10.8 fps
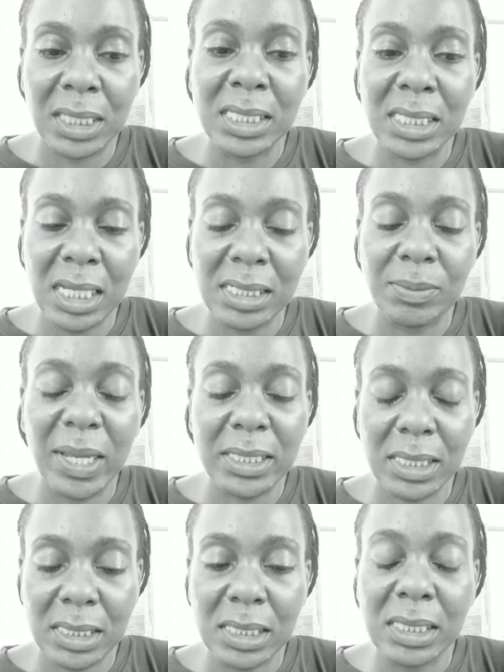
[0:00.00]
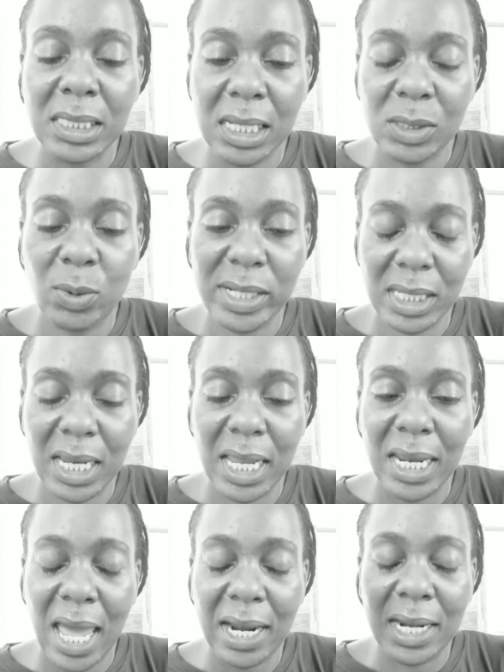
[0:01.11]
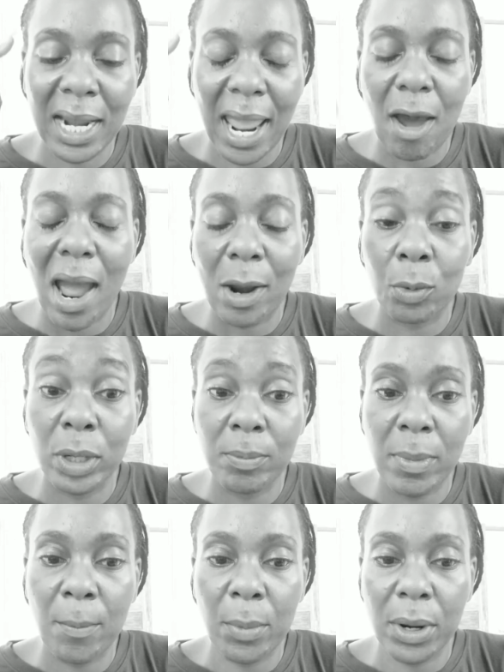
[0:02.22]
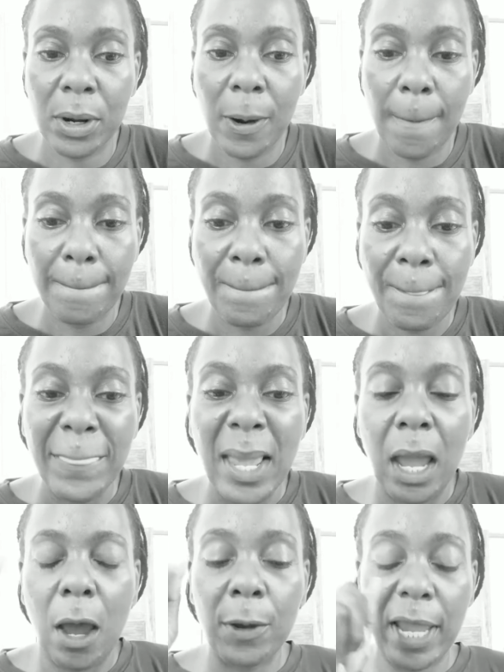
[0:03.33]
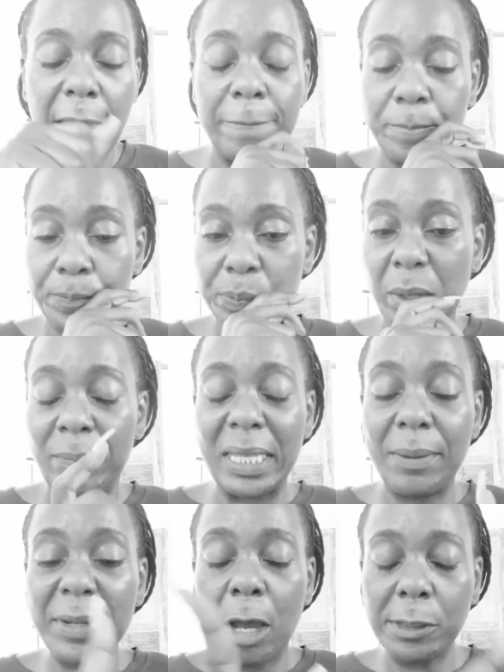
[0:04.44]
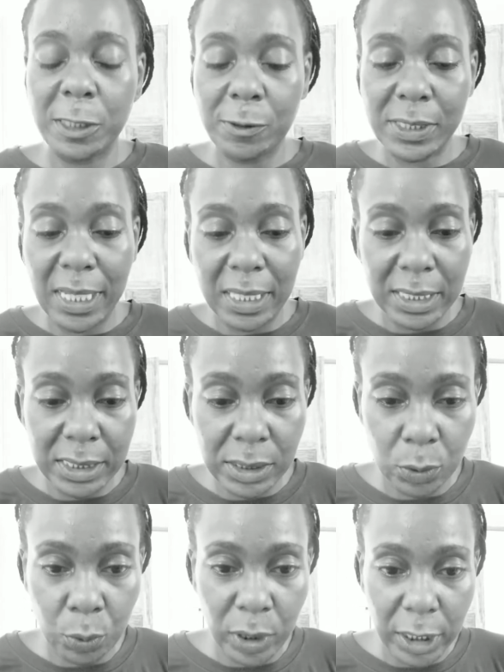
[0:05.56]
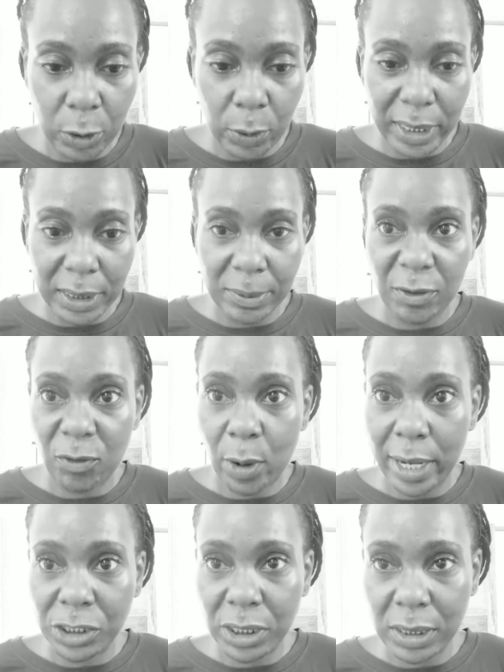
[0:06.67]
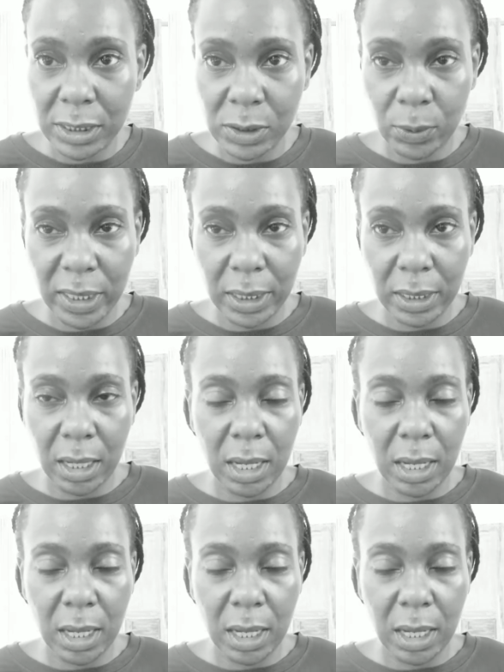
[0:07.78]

does make sense. This does resonate. Now I remember. Okay, but let me also say this really quickly before I shut this reading